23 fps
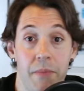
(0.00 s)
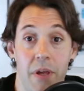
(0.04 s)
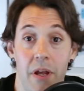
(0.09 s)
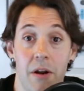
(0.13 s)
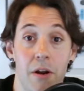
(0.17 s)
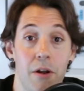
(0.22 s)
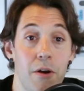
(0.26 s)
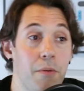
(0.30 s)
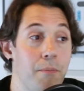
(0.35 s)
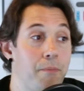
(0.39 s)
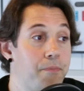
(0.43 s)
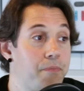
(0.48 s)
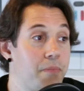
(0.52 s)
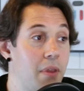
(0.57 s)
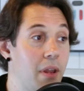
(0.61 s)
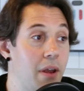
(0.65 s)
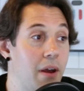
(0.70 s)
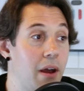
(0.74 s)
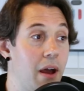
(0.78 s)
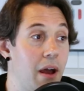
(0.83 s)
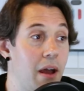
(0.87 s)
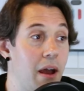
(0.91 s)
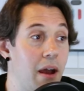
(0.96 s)
I don't know.
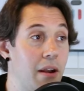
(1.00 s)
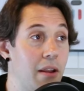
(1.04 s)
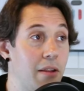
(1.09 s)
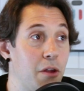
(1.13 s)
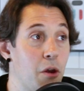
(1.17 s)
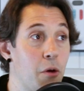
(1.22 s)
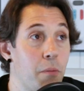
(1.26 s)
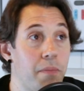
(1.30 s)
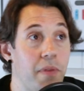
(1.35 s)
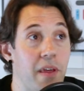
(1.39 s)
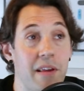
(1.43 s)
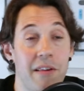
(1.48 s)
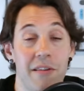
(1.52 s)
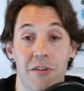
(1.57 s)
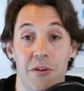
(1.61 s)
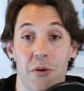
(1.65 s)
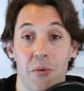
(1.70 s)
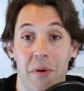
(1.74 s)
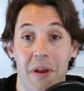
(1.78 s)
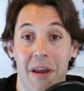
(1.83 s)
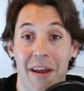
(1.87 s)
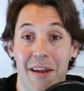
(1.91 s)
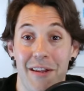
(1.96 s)
I just hope things
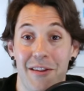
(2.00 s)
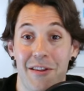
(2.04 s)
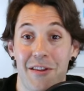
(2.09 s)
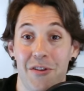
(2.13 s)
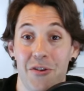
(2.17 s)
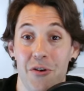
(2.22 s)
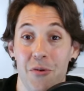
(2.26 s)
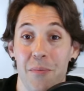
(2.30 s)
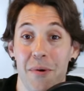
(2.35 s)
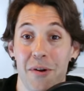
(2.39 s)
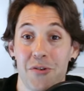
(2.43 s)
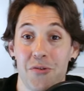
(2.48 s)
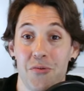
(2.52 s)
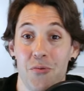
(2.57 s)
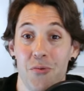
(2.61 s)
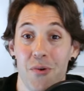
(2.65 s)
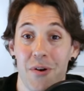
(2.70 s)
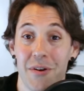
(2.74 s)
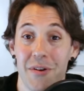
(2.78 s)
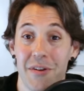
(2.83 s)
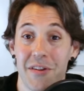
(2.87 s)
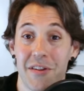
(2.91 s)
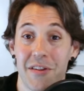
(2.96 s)
don't get so much
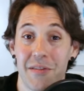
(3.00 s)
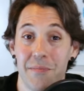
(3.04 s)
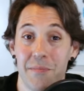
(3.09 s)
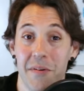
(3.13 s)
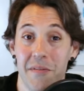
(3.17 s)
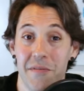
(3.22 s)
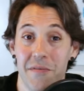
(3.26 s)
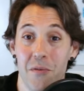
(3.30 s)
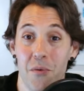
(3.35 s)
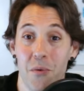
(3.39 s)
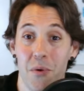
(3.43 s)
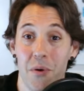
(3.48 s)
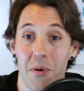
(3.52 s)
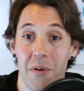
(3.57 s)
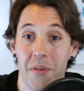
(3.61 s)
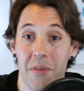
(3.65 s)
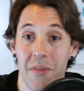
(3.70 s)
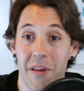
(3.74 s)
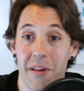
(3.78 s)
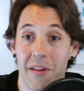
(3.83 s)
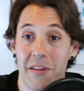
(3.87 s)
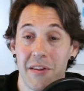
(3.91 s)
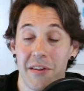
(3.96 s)
worse before
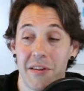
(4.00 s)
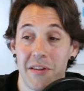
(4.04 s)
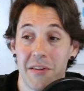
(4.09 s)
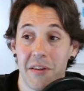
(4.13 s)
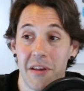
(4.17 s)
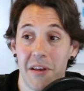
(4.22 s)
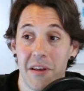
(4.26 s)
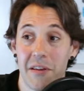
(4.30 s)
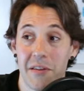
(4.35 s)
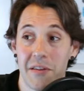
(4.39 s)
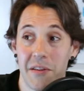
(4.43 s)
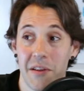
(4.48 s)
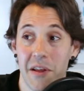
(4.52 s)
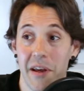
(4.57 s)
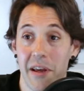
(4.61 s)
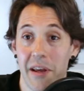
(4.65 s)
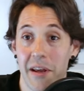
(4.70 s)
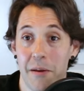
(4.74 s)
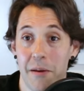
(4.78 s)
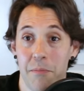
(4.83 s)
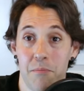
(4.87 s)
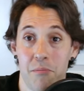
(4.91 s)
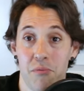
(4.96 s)
this is
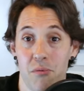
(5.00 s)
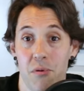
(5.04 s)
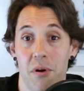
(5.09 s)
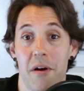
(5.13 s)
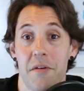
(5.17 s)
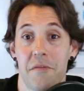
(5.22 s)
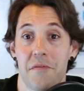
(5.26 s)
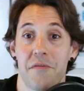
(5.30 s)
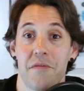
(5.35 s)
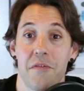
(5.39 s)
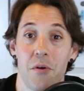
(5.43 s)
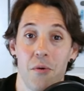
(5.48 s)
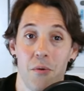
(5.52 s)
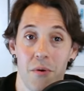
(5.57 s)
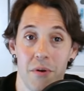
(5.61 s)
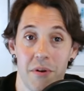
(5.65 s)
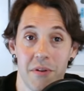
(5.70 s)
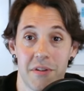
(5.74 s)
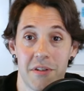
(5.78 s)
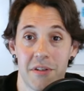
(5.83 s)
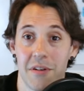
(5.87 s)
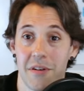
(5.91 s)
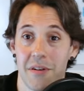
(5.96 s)
like brought
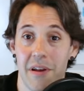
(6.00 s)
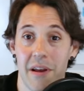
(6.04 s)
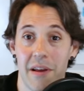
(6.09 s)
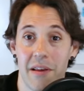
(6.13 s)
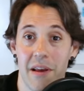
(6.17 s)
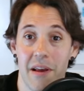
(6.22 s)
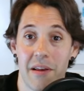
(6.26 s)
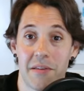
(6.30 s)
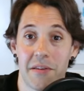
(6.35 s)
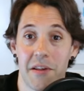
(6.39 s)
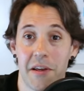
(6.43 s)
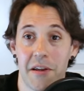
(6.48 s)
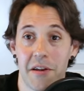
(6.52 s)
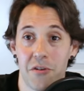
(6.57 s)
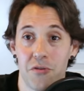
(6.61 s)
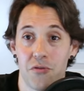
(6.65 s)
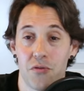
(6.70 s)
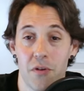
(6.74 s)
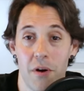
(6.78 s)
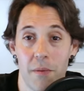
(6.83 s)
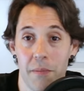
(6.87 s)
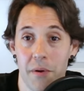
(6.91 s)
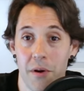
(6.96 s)
forward to as like a
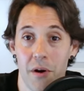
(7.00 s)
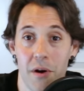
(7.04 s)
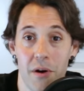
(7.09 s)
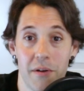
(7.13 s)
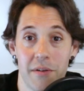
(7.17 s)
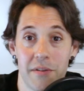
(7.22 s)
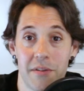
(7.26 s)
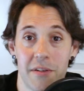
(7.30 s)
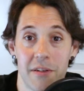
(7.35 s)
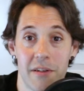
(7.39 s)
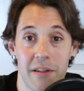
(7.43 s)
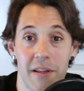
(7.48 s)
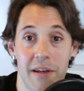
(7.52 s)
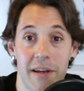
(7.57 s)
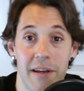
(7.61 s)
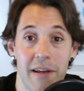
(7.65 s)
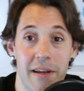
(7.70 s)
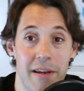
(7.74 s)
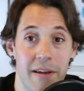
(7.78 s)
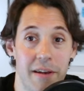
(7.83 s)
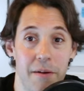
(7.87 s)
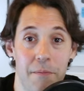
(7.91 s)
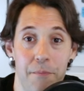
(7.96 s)
trump card to
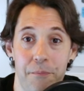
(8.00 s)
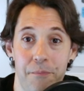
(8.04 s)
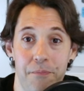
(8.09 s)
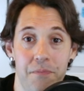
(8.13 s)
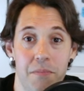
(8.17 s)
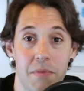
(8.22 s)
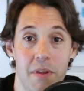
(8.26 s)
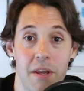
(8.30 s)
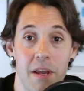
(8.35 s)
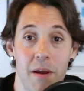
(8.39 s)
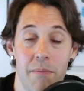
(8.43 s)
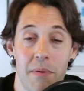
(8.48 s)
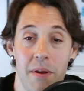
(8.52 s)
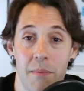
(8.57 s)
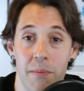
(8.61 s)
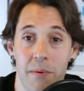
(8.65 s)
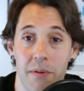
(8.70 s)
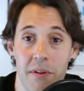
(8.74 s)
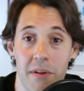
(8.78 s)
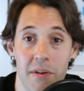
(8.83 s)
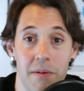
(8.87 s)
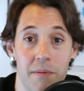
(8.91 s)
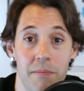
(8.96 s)
like get
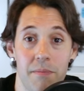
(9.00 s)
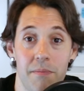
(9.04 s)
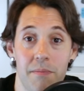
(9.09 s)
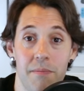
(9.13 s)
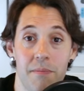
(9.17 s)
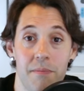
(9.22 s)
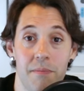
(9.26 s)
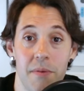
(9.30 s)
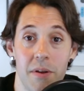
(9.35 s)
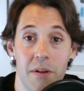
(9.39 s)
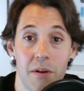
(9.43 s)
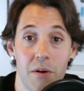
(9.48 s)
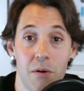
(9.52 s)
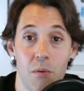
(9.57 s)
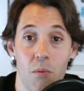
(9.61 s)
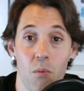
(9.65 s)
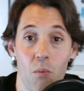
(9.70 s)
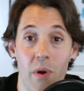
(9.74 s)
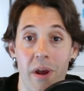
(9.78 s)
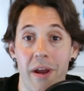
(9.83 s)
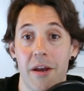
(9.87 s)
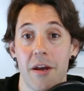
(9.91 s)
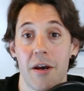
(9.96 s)
people to, you know,
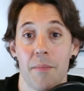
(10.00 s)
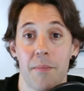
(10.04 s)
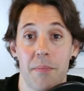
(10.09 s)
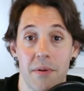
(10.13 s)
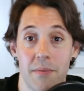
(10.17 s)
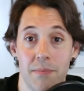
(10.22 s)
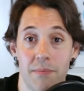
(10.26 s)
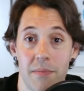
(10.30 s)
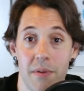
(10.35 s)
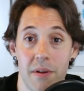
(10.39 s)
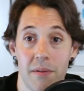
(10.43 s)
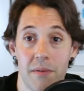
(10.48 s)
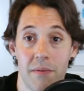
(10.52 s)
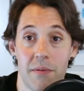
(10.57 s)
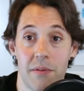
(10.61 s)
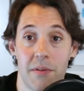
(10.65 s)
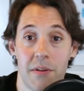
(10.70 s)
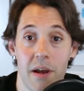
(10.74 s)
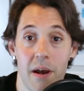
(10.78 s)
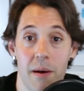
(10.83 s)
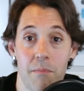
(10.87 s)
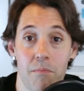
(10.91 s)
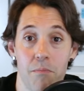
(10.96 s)
wake up and
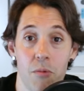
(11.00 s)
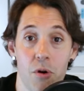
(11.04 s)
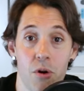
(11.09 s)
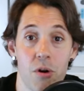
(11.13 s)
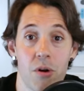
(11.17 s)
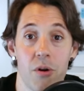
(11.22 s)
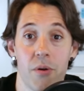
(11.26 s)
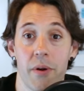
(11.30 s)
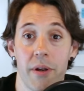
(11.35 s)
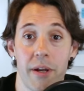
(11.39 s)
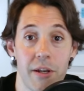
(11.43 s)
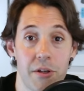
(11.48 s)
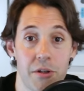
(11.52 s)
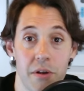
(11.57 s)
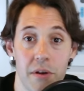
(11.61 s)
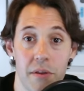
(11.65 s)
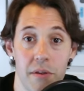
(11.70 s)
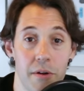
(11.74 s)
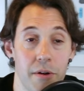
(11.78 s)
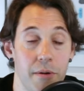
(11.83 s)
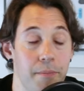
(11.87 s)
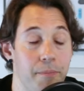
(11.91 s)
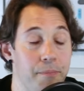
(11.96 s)
stop murdering each
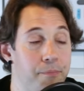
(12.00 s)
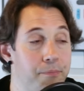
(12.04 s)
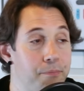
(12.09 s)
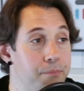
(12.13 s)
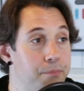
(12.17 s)
other.